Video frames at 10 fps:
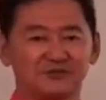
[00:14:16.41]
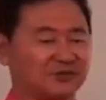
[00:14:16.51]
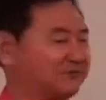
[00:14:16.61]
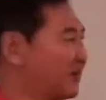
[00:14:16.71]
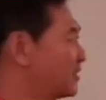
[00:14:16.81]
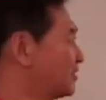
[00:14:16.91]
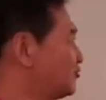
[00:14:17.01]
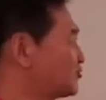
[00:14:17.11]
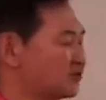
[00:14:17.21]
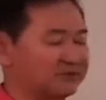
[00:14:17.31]
good, making
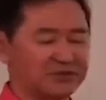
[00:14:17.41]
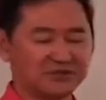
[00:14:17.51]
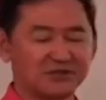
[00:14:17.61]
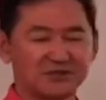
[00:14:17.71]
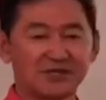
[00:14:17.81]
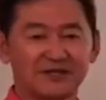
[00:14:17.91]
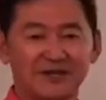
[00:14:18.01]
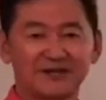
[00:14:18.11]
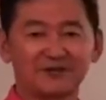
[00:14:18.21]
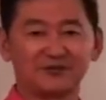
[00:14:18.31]
use of the
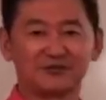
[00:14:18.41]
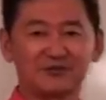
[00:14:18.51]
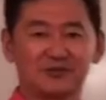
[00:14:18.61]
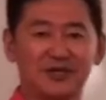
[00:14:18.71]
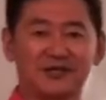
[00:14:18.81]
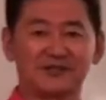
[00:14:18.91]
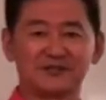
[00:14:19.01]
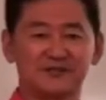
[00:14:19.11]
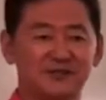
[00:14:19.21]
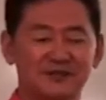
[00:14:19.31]
CRLQ later.
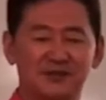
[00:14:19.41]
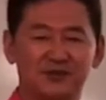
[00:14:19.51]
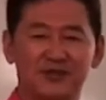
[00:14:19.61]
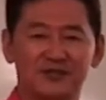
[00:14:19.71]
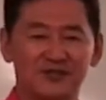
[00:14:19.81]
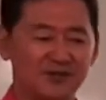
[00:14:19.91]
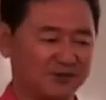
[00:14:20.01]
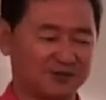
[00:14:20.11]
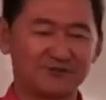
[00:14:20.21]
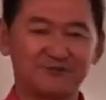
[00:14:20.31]
Okay,
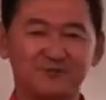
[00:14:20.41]
thank you.